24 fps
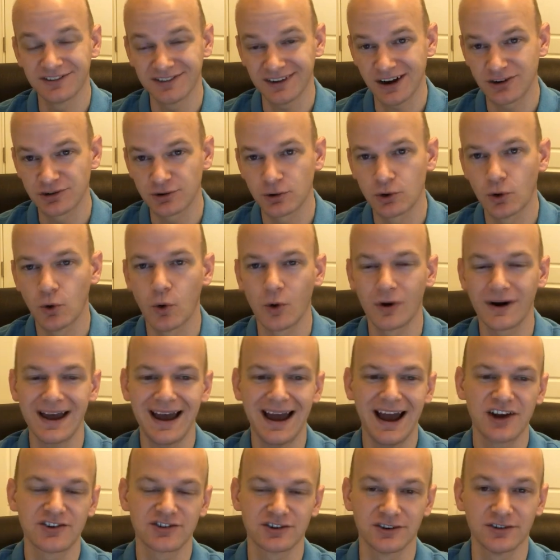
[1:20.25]
It's actual court
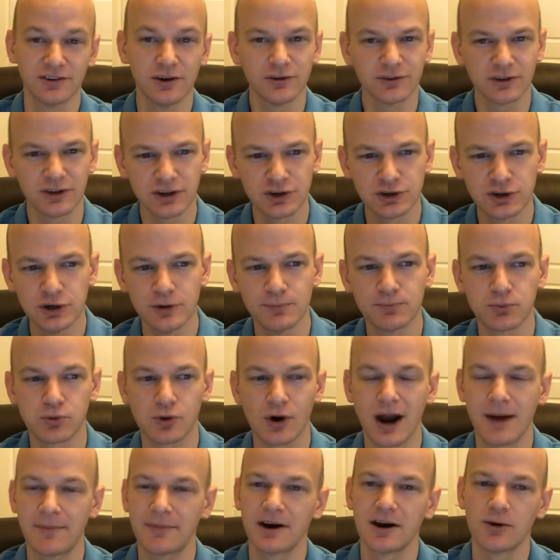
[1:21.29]
actions. Those are the two
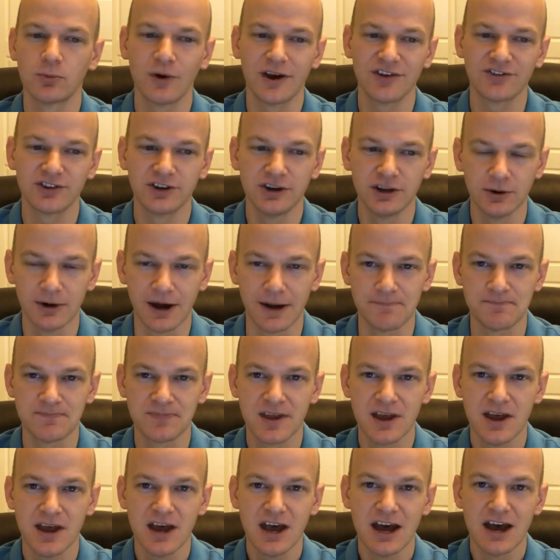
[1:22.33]
primary ways to do
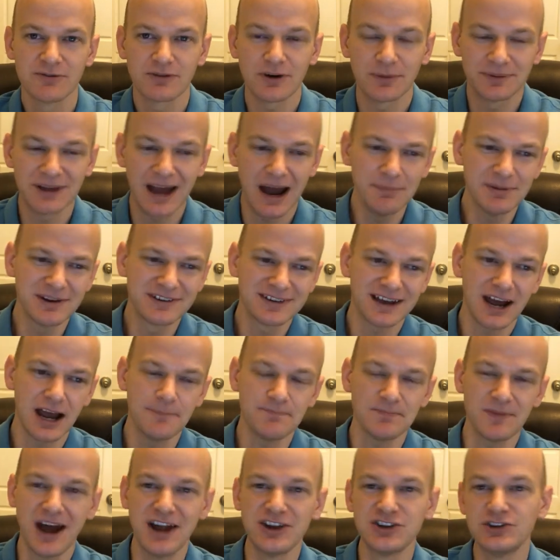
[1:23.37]
it. From time to
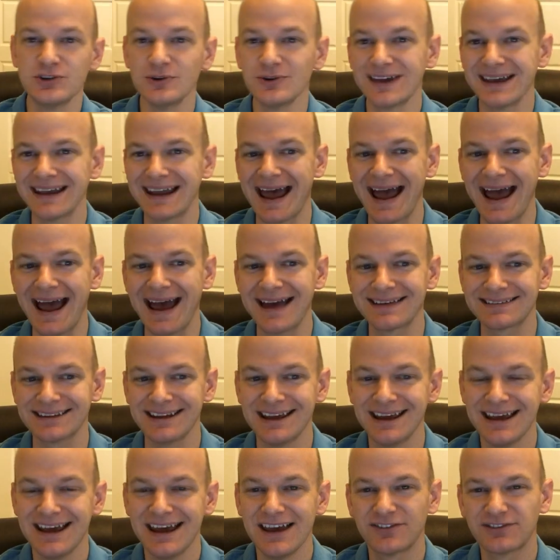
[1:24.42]
time, I do get
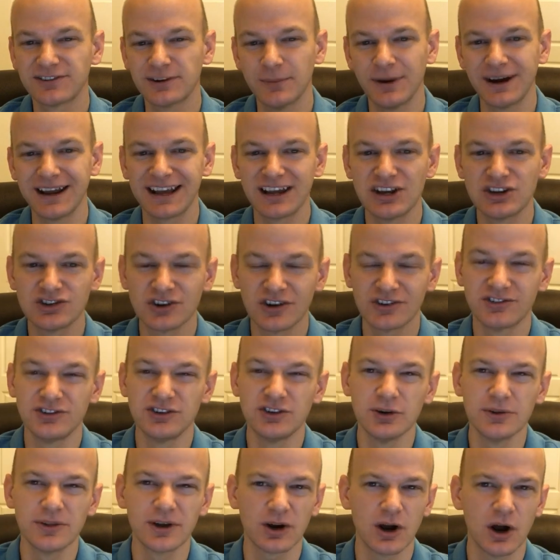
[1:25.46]
asked if somebody can
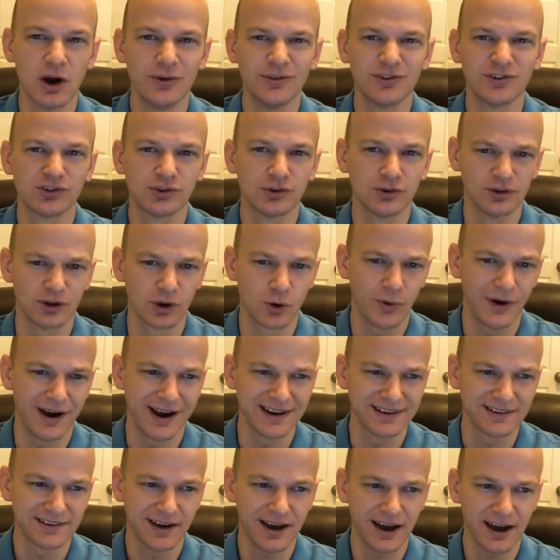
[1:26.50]
just do their own suit to
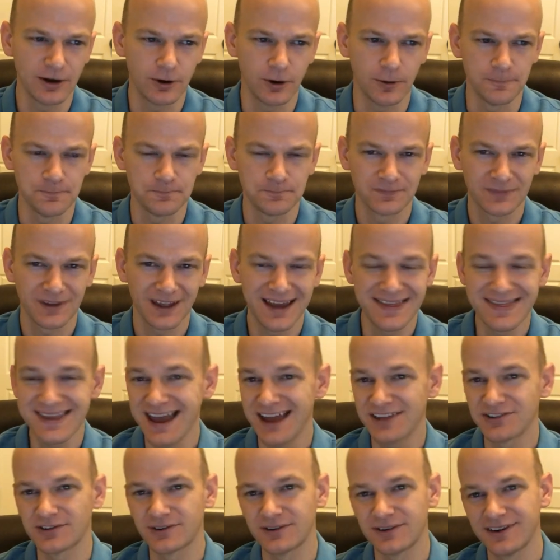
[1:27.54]
quiet title. And
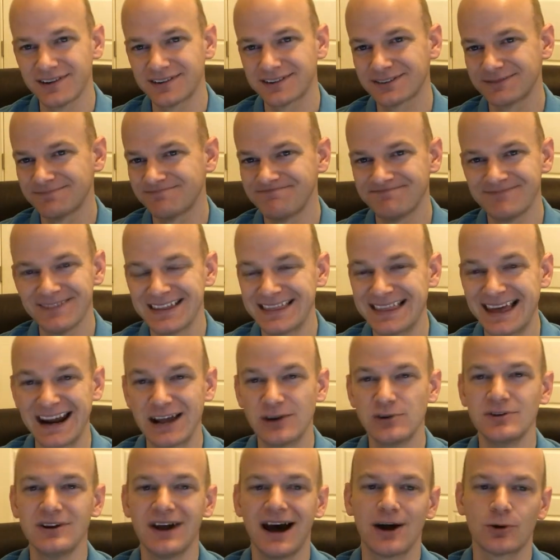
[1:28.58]
the answer is that
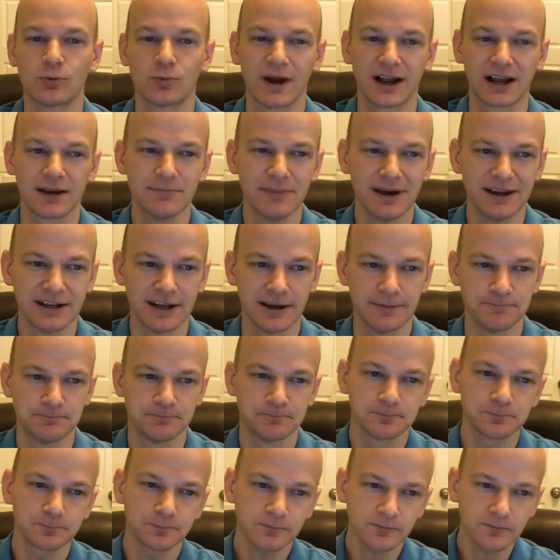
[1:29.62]
I do not recommend
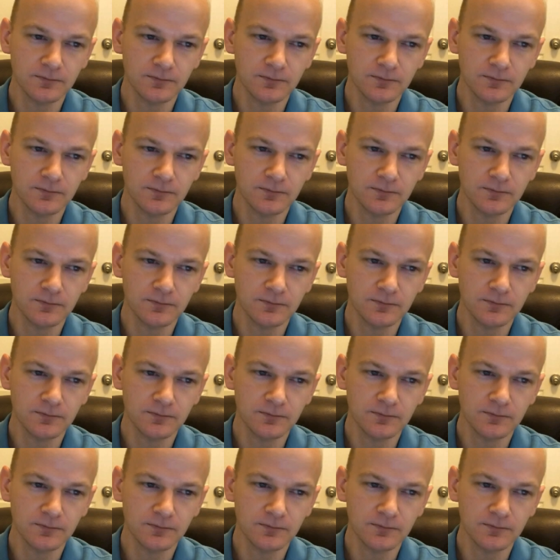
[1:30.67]
it.